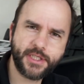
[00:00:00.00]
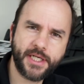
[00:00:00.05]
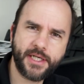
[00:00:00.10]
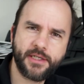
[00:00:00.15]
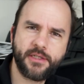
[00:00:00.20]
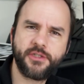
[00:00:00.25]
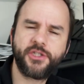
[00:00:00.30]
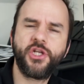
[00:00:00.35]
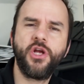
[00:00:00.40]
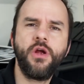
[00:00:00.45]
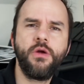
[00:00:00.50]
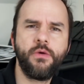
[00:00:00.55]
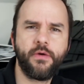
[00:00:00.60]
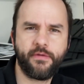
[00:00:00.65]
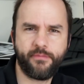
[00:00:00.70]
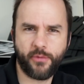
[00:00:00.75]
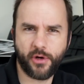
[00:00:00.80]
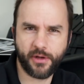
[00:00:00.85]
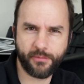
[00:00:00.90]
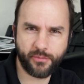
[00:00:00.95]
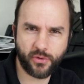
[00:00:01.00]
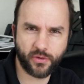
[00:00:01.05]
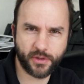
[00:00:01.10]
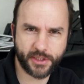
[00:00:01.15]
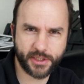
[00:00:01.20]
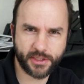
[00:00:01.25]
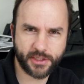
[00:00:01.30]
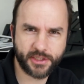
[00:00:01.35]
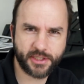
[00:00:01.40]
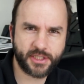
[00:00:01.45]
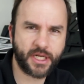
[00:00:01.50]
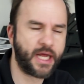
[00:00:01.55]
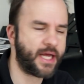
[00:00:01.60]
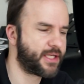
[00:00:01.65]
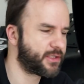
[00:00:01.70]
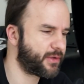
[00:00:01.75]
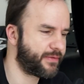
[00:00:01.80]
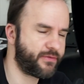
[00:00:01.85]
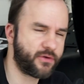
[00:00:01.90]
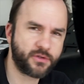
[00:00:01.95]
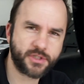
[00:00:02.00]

looked at two of my points. So